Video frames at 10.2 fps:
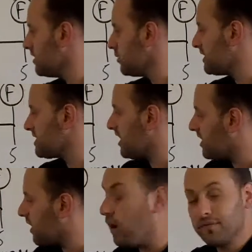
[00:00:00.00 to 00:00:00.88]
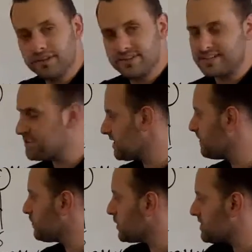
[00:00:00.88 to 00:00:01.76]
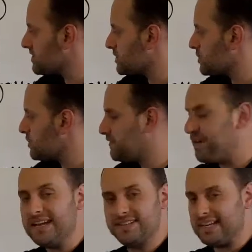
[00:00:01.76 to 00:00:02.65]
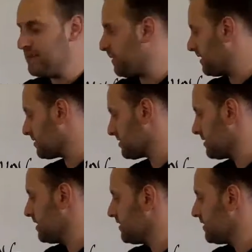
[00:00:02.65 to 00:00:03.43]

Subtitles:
which are of the system, which is the 2-phase lead box,